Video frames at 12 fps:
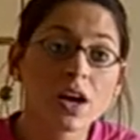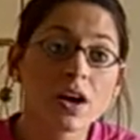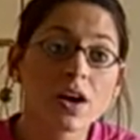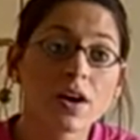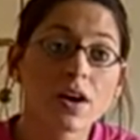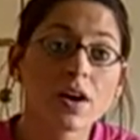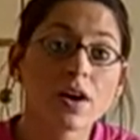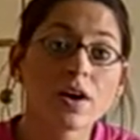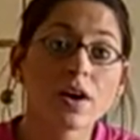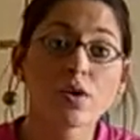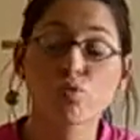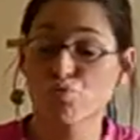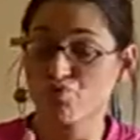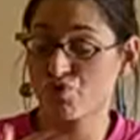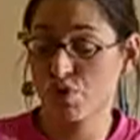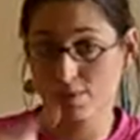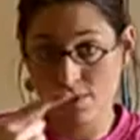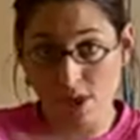room temperature, and so forth.